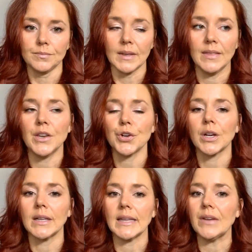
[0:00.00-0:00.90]
And then you're
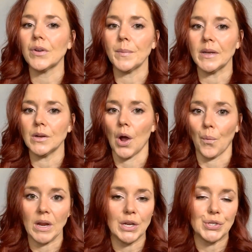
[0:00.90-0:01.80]
gonna leave them in a
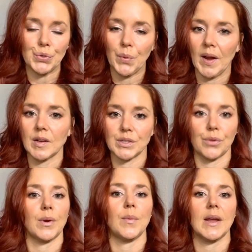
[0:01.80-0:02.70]
week, two weeks,
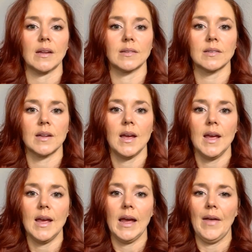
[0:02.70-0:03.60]
three weeks,
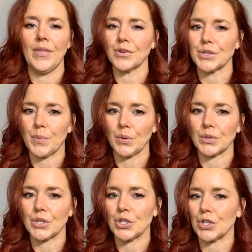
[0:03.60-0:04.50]
and they're
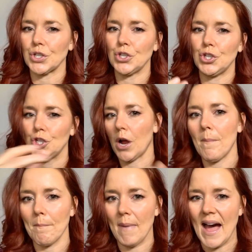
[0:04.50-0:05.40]
supposed to just
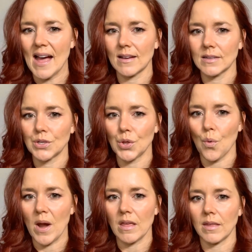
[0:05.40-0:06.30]
jump back to the
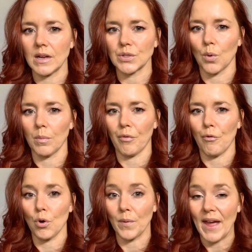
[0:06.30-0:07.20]
way things were
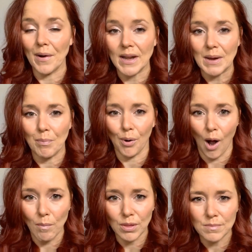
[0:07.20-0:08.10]
before without any
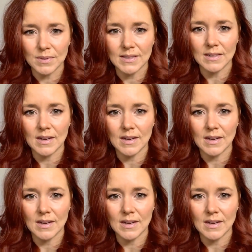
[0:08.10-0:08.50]
problems.